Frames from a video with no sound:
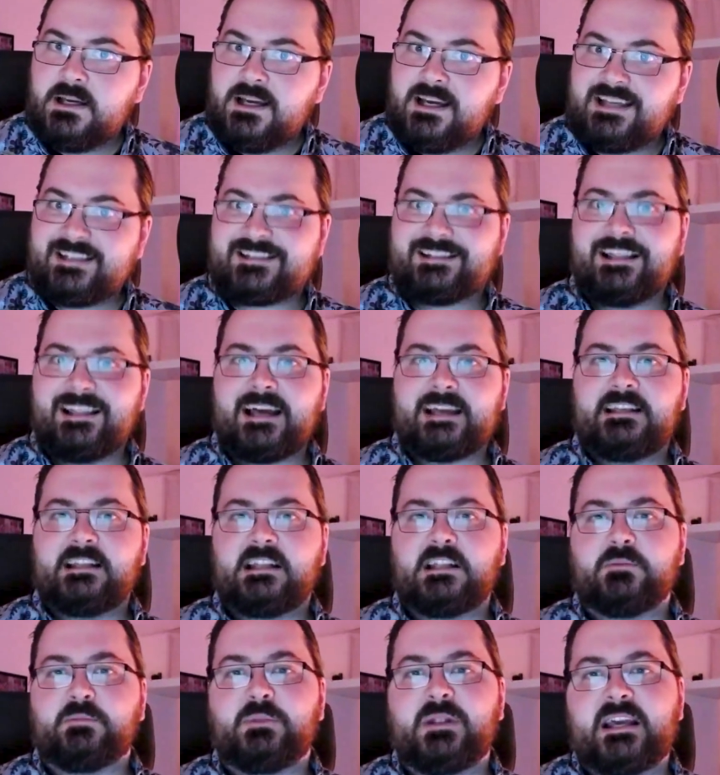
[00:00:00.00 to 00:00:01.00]
it's likely
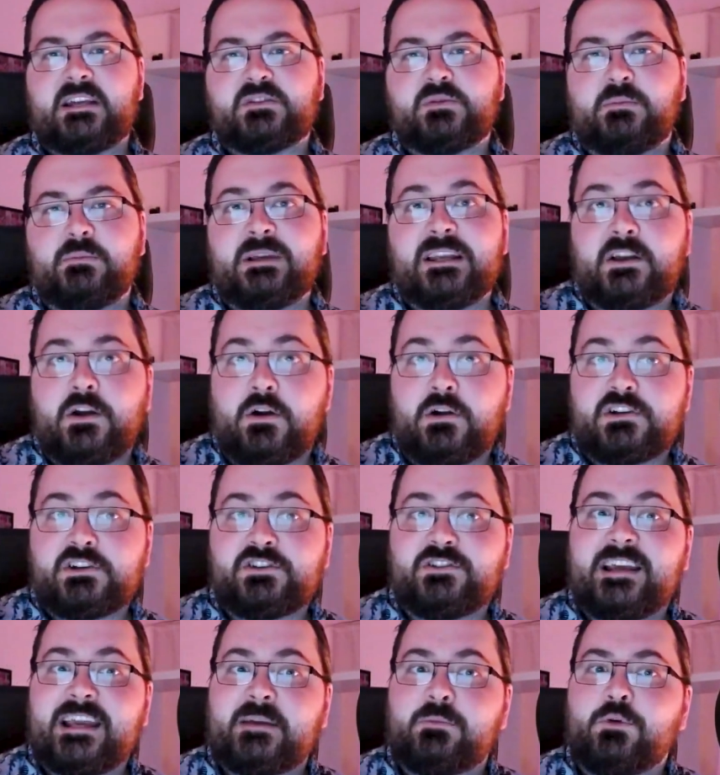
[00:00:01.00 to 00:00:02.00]
that players will be encouraged to
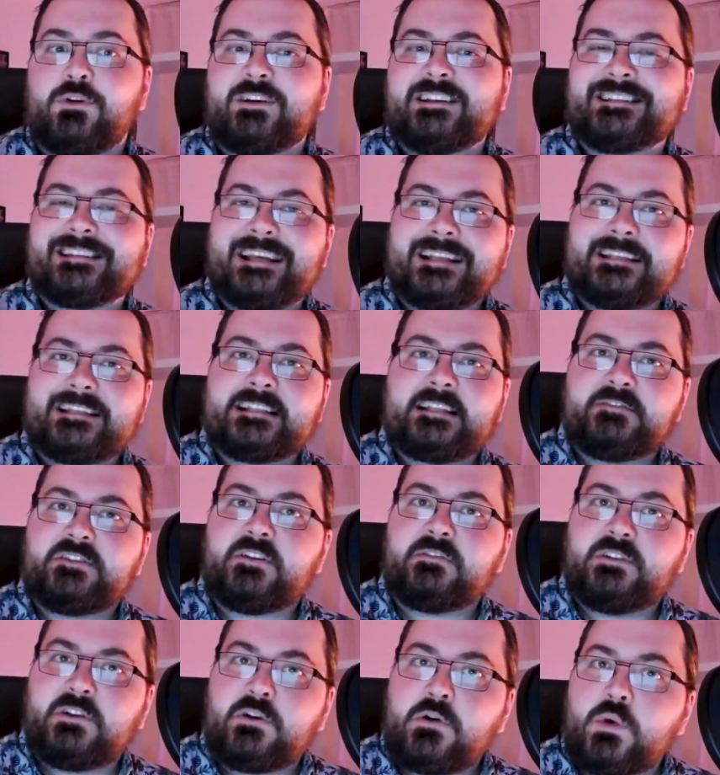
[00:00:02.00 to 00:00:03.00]
take more incentives
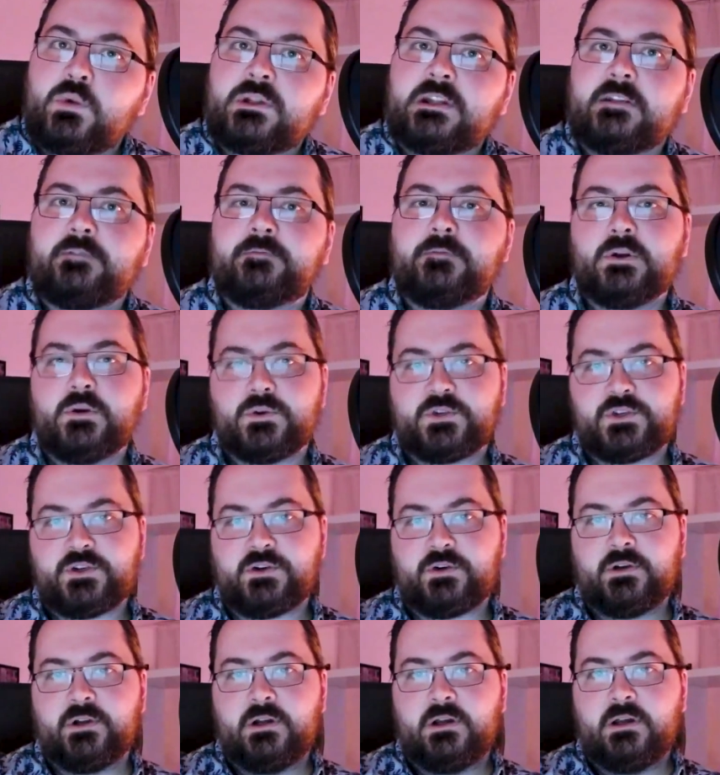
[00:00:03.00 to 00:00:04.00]
of their own in the
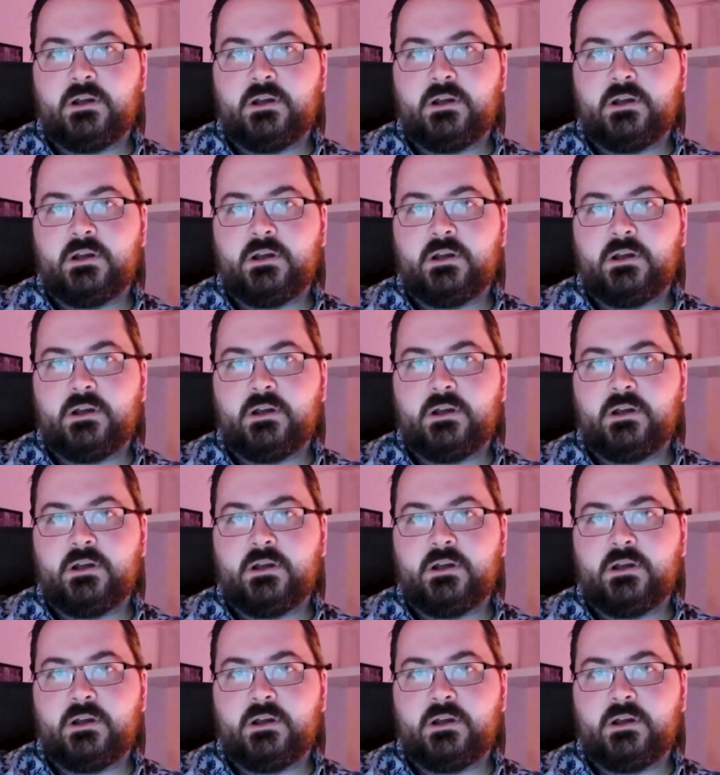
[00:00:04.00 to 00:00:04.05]
future,